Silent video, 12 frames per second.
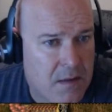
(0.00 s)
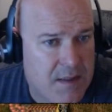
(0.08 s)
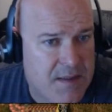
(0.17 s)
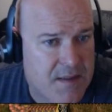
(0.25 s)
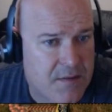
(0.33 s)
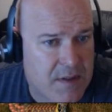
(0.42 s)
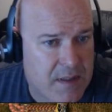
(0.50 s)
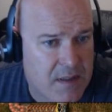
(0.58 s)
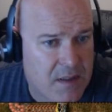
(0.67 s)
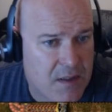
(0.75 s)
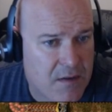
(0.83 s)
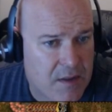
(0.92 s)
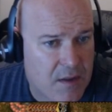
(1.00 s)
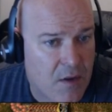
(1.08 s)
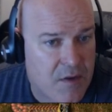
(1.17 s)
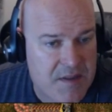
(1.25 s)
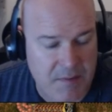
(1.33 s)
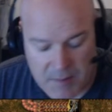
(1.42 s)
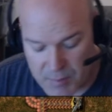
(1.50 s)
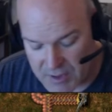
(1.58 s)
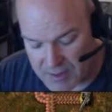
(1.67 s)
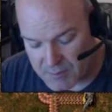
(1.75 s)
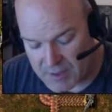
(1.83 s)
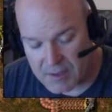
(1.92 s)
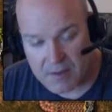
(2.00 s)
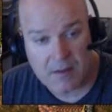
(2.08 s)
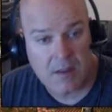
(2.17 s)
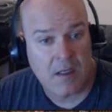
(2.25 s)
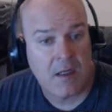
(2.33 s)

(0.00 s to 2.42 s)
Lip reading: It's still not going to go there. Oh, because we didn't put it in right here.